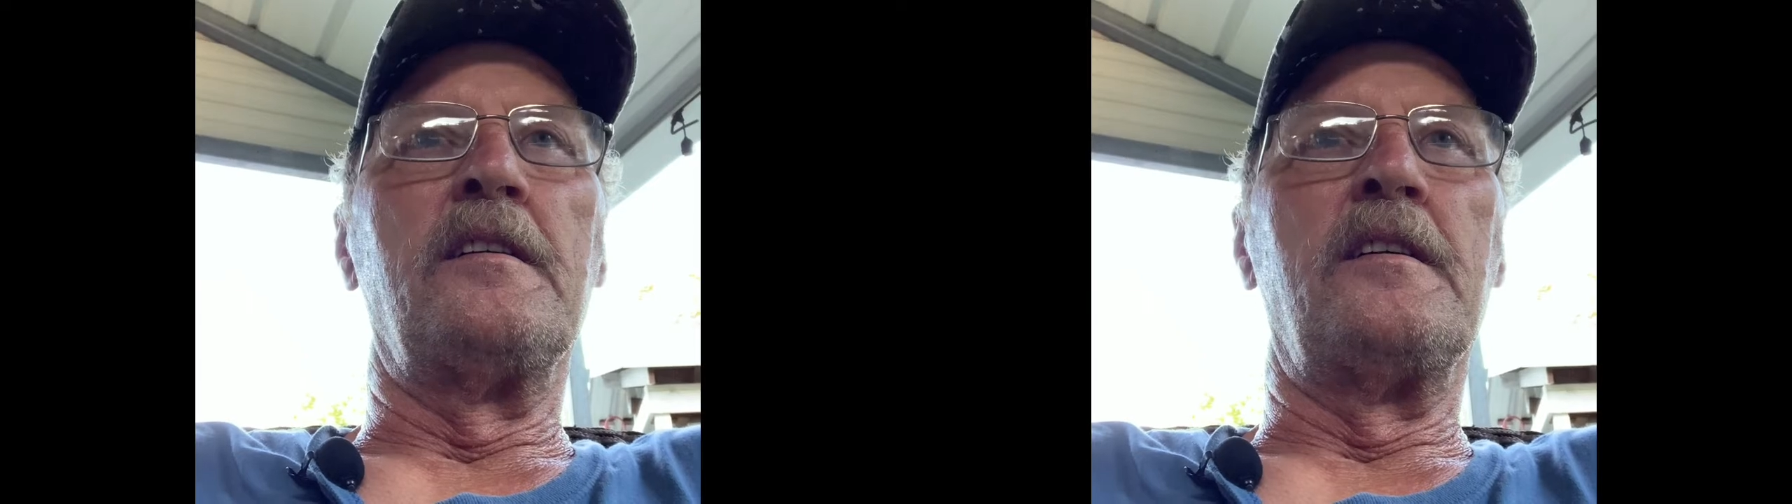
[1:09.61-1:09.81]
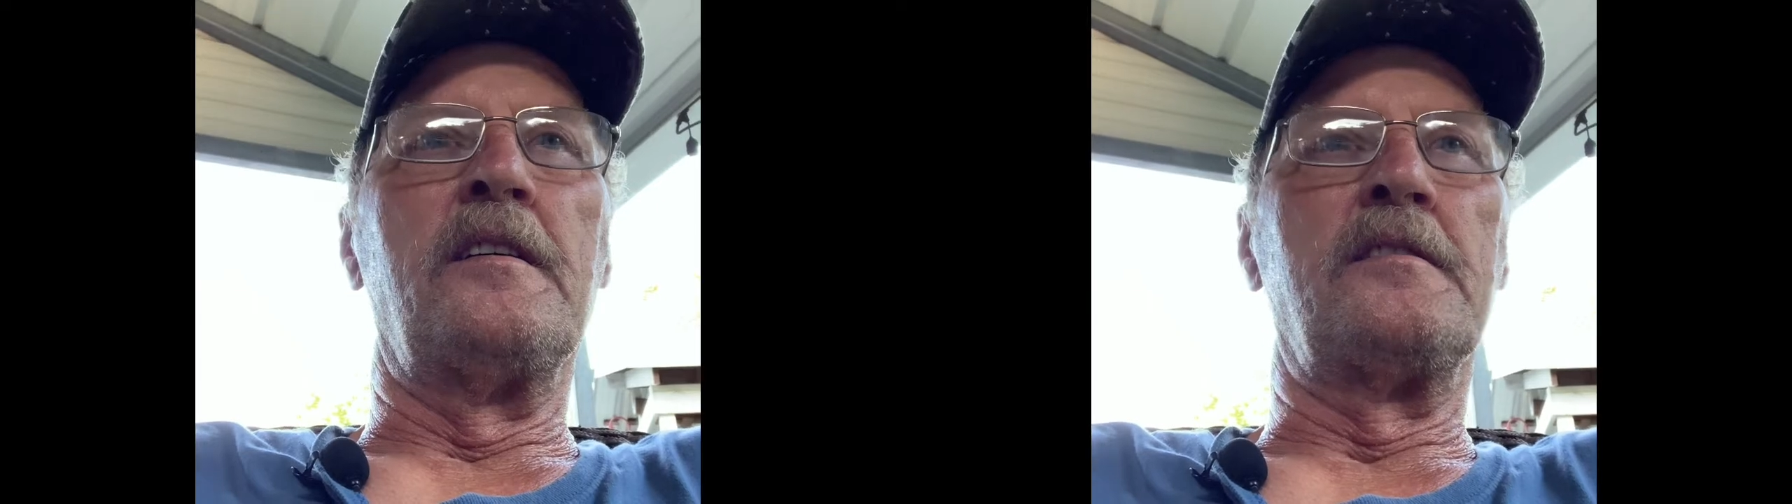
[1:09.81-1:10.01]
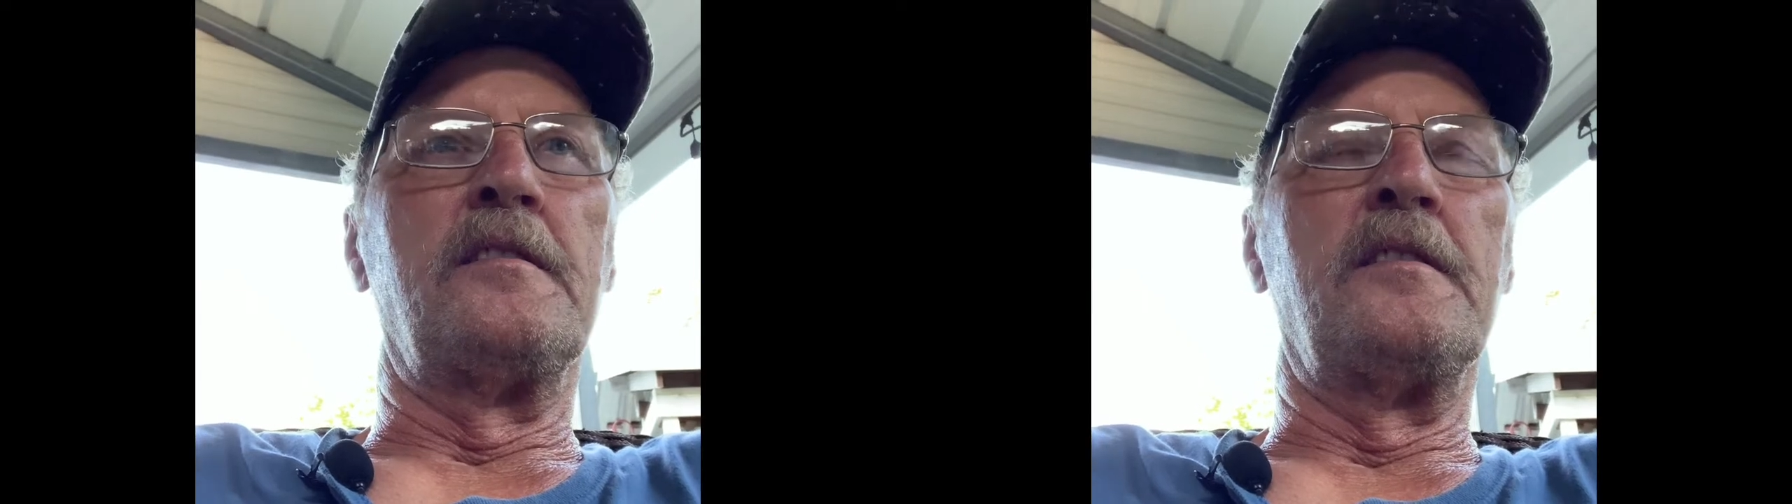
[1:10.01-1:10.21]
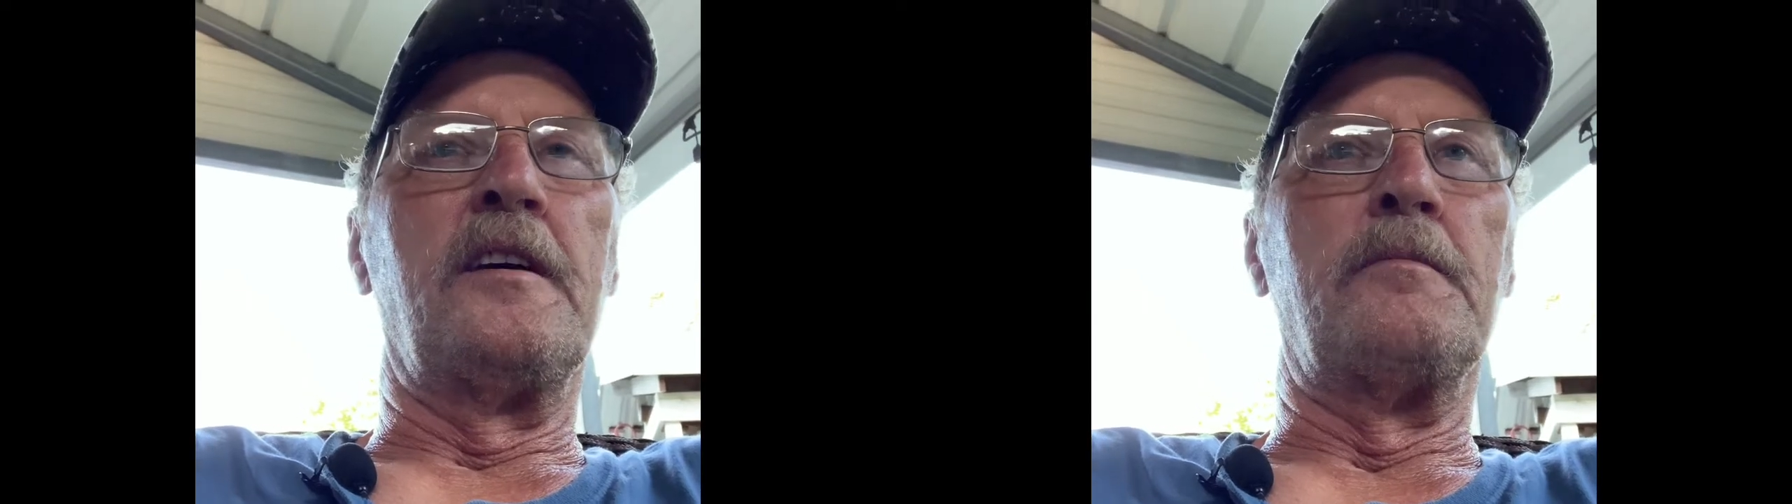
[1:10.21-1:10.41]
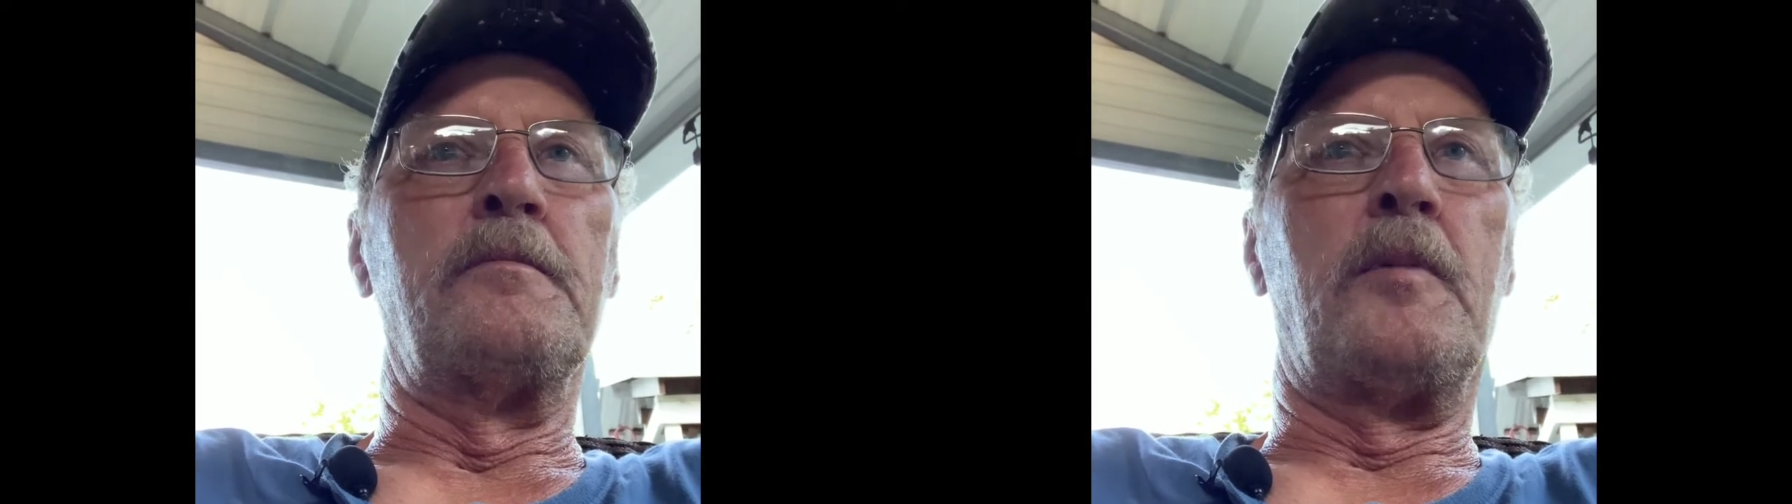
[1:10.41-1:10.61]
it
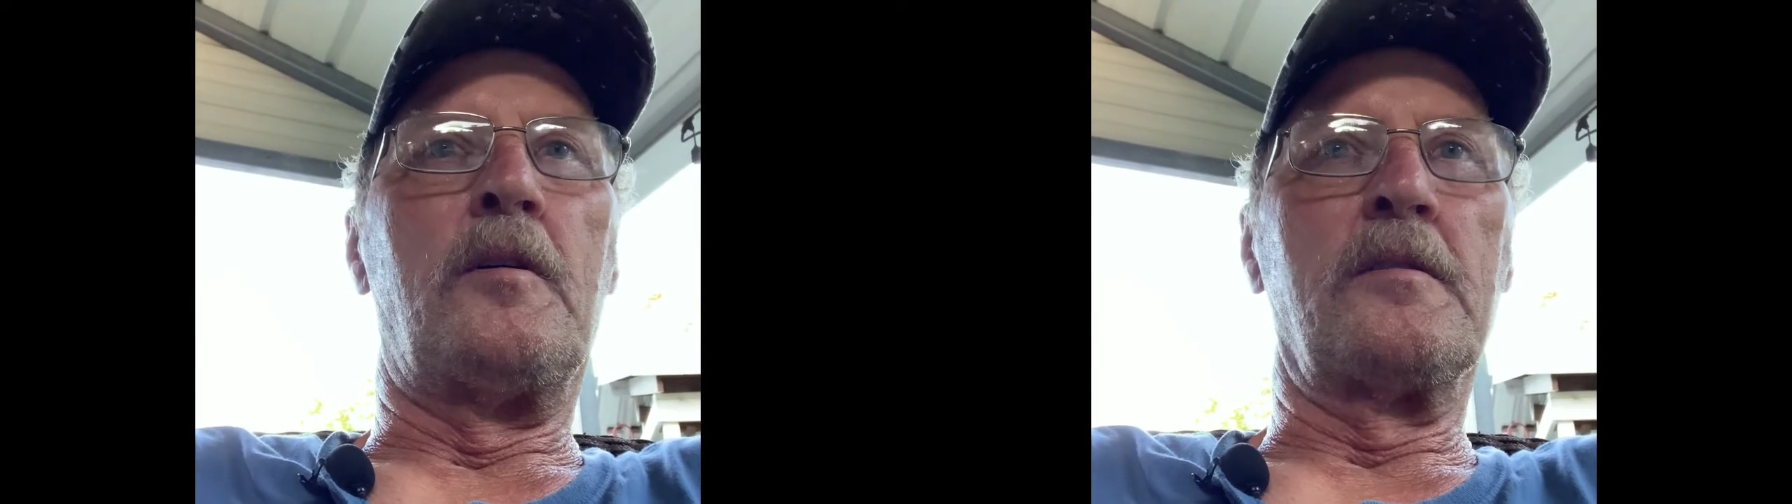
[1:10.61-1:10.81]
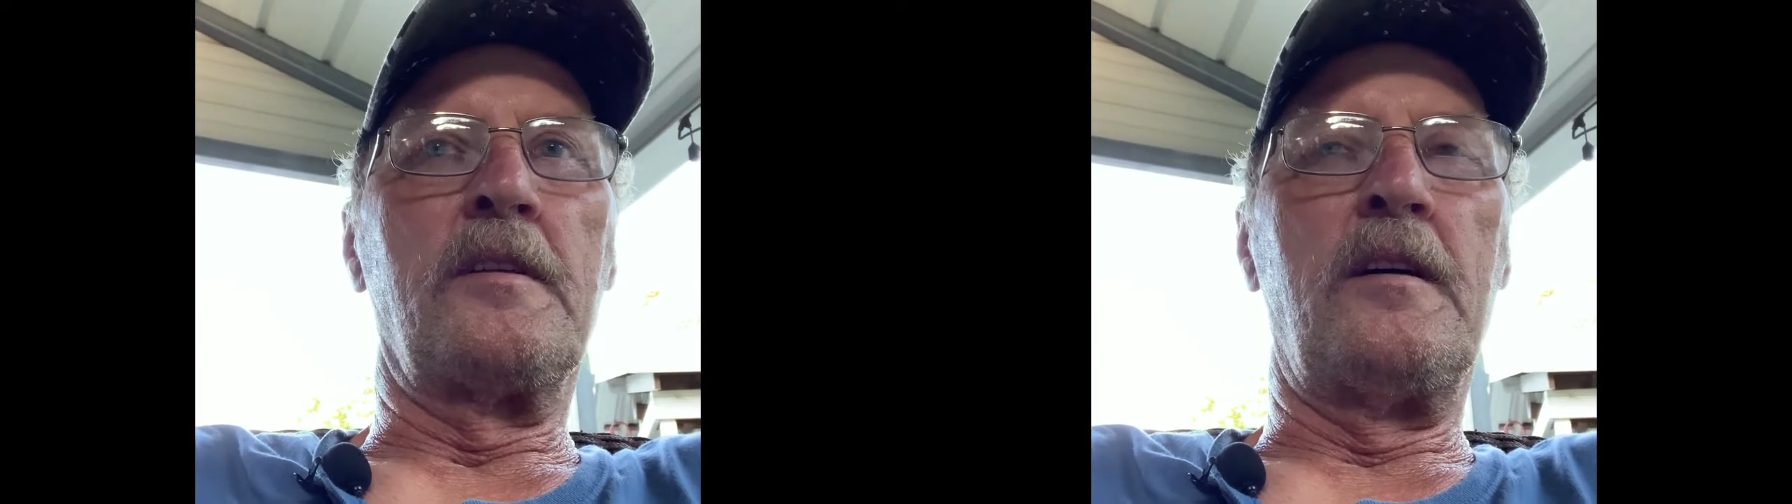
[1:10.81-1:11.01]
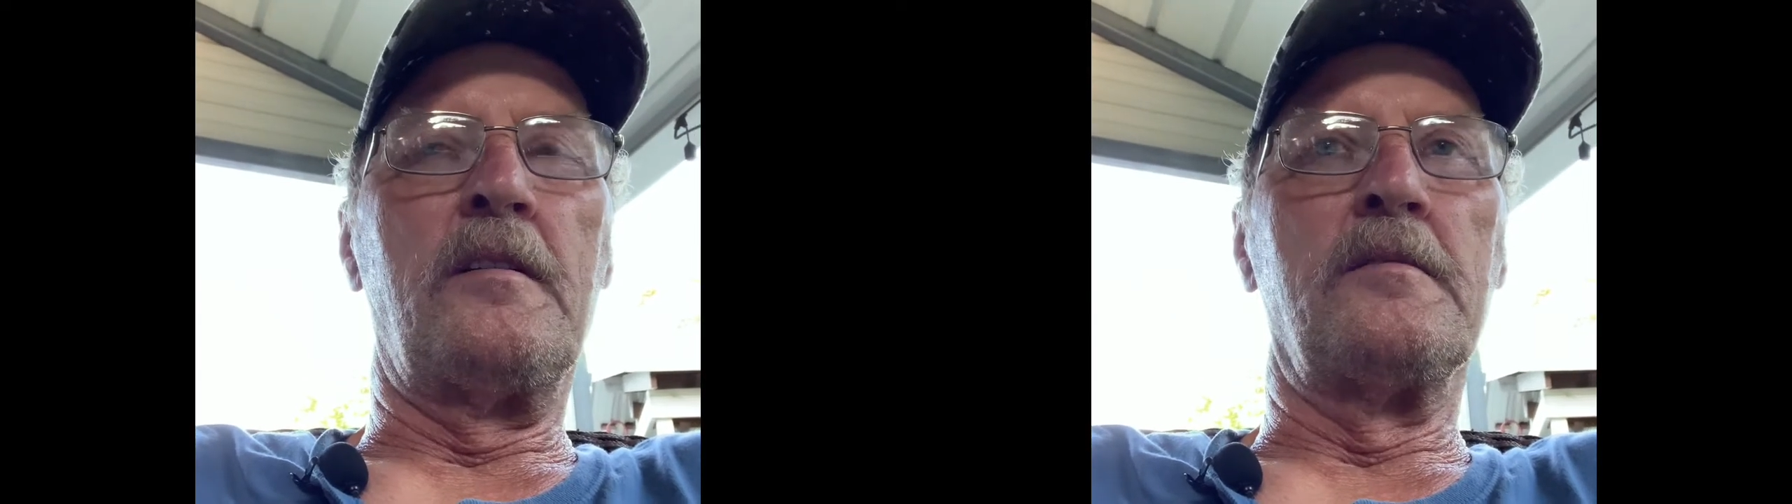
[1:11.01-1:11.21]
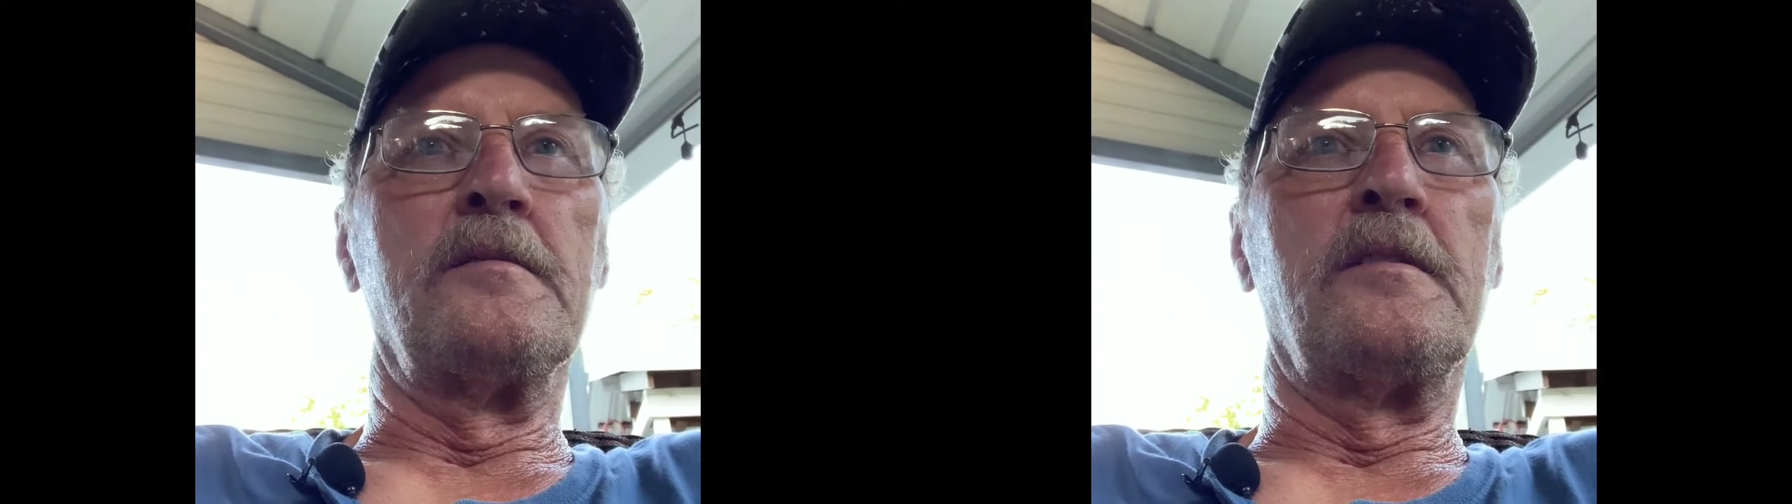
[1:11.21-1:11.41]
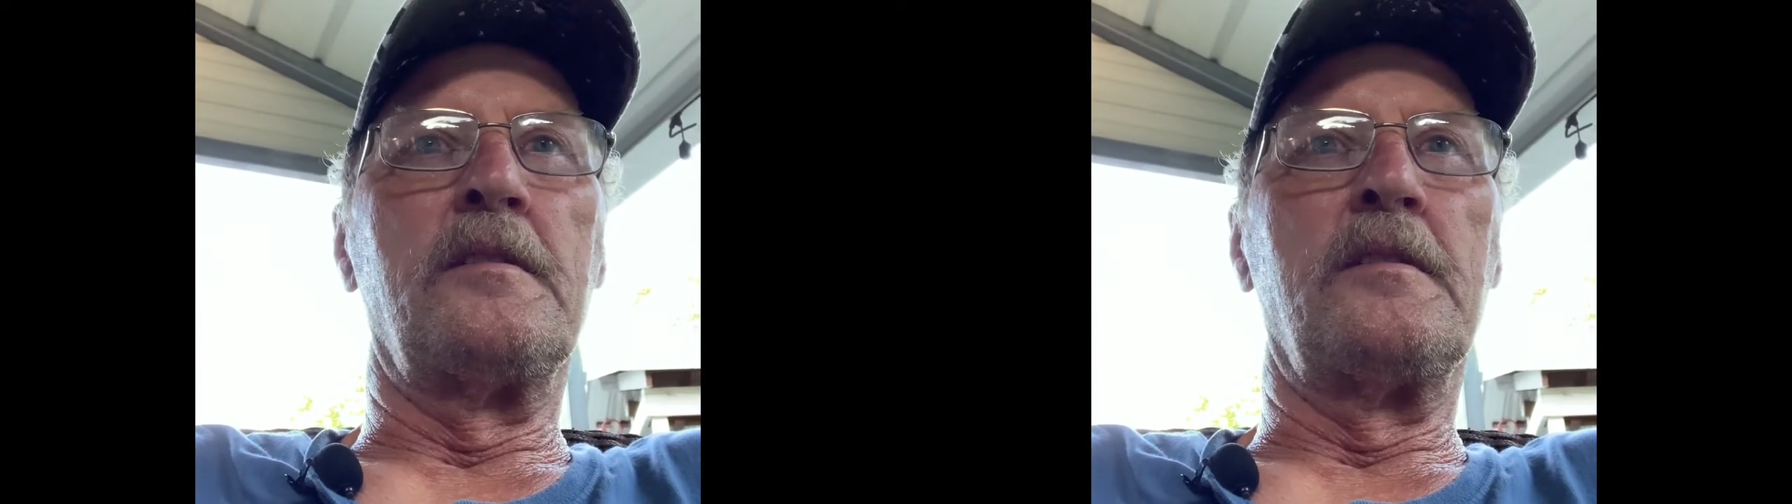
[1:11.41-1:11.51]
it bogged down.